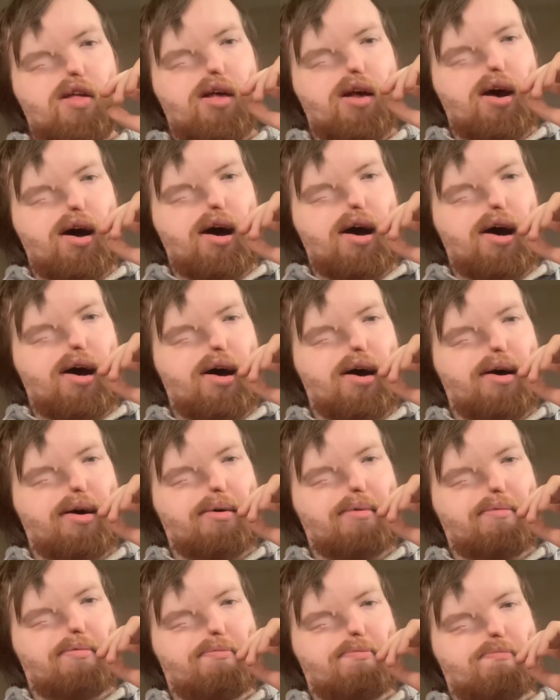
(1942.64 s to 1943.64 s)

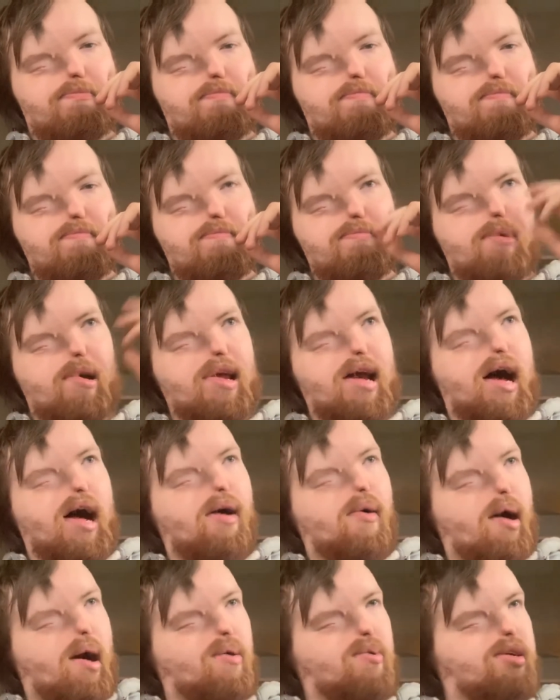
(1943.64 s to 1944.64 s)
But yeah,
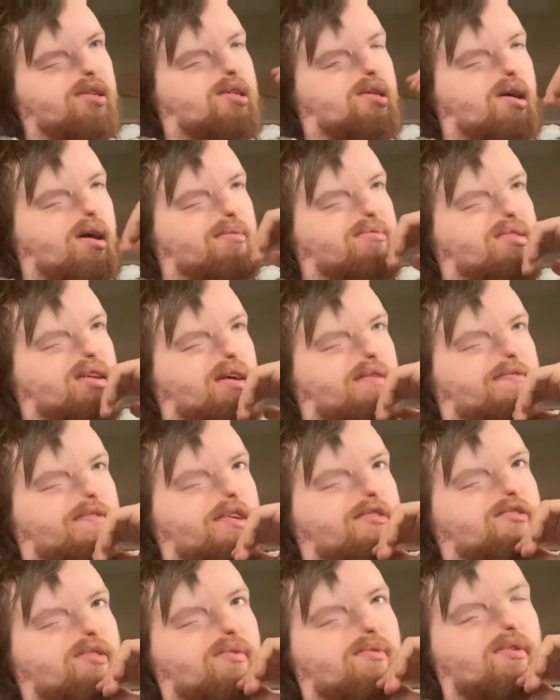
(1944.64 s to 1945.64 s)
that was Clumsy
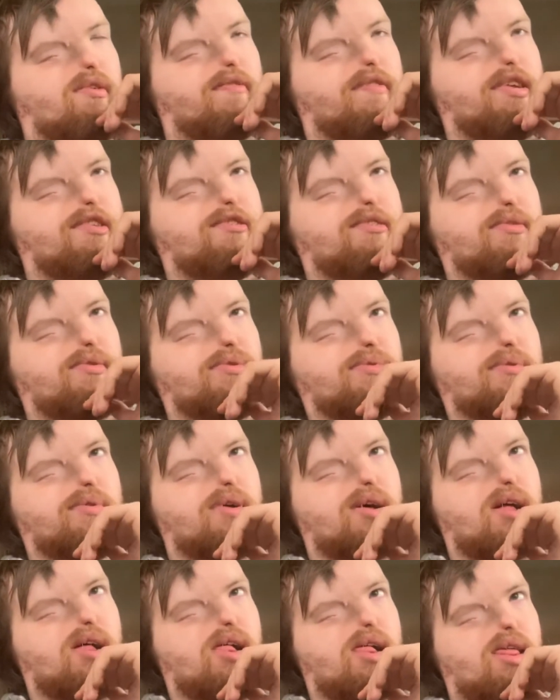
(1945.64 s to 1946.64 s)
featuring Wolfychu.
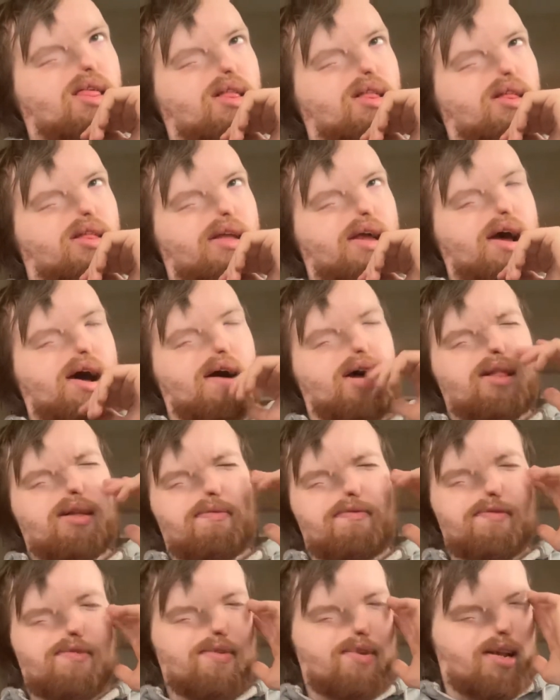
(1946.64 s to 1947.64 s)
Yeah, the
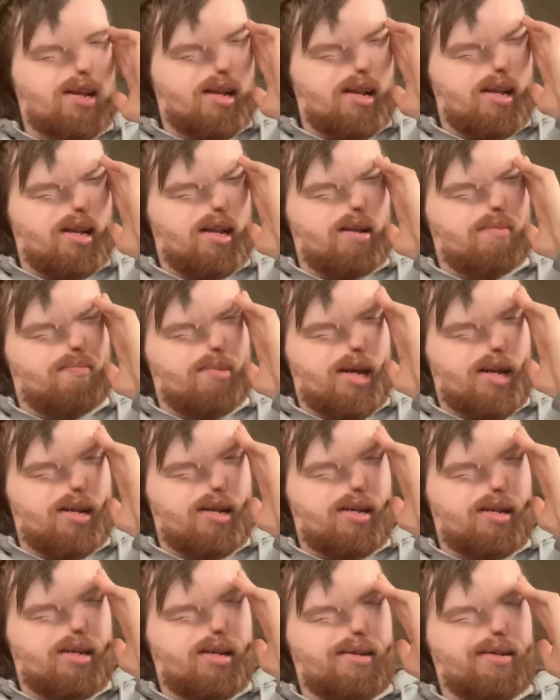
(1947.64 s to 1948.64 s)
bit,
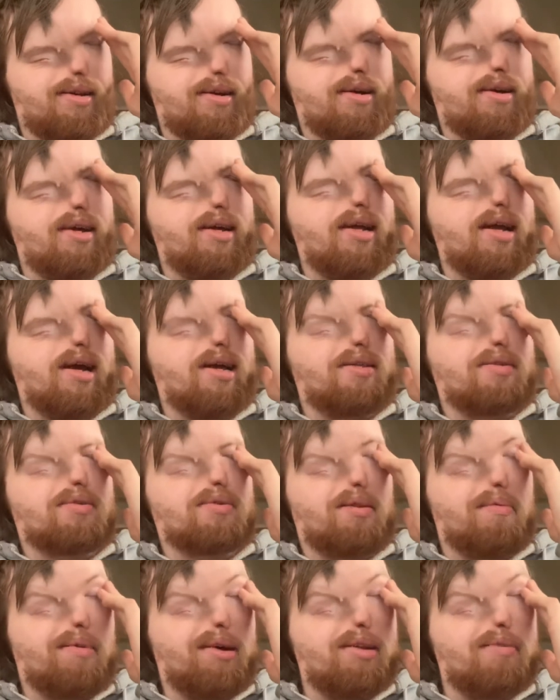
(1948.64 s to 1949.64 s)
yeah, it's
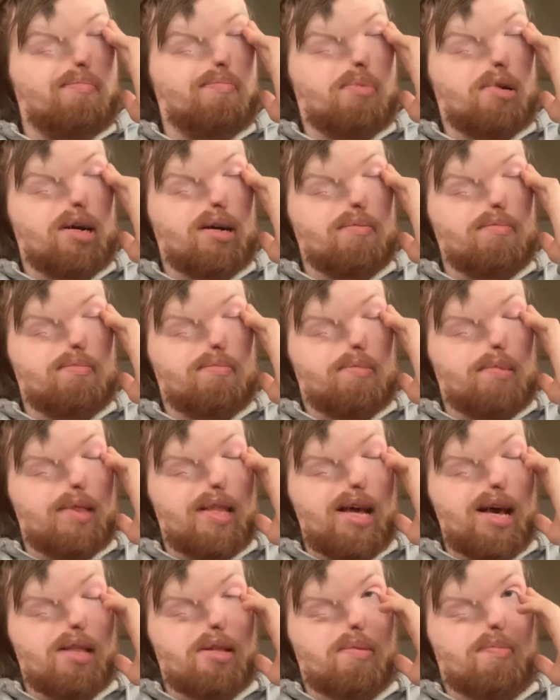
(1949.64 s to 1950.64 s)
one of my pup, but
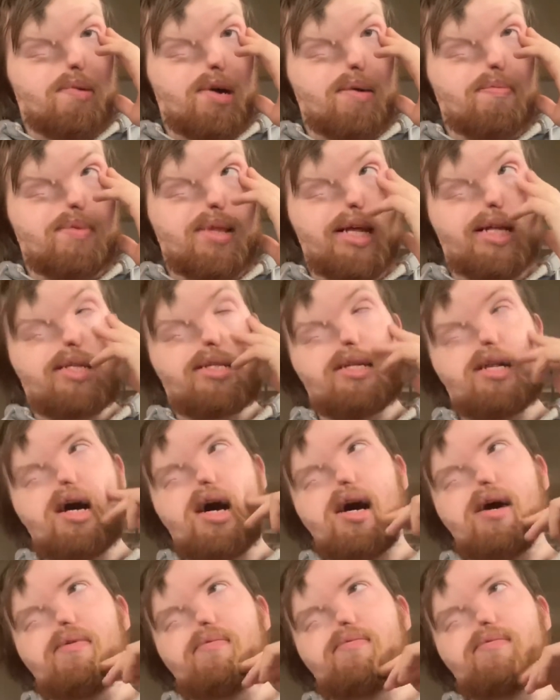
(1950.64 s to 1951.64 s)
the other pup
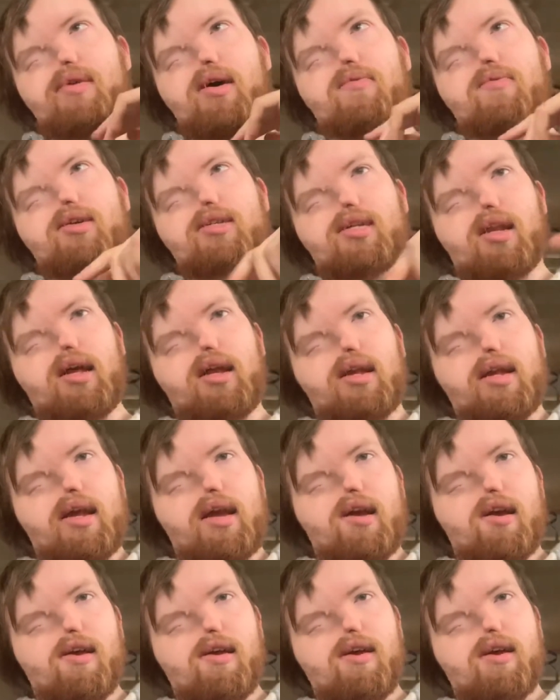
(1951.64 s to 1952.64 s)
that wasn't in
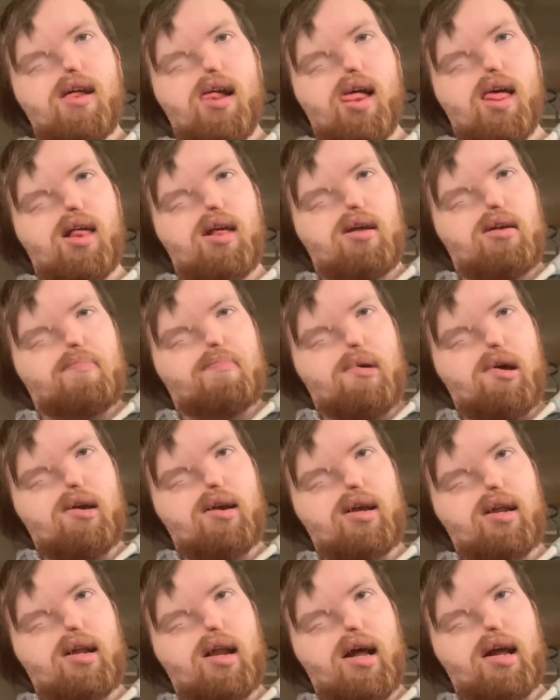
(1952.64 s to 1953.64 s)
here,
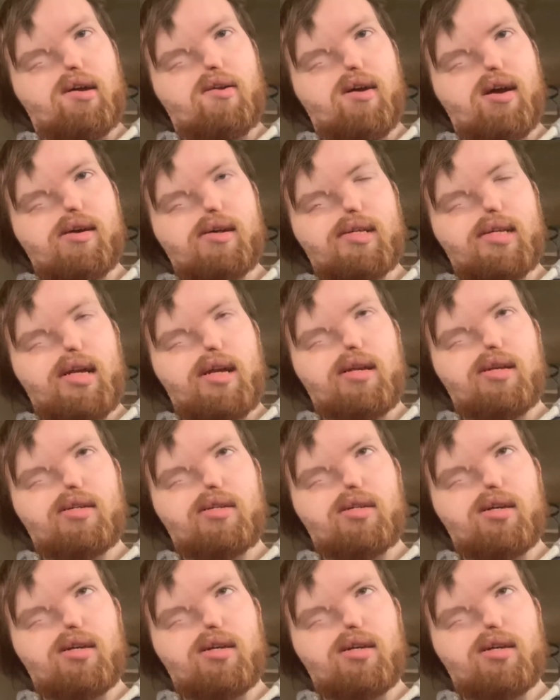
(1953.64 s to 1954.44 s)
barking like crazy.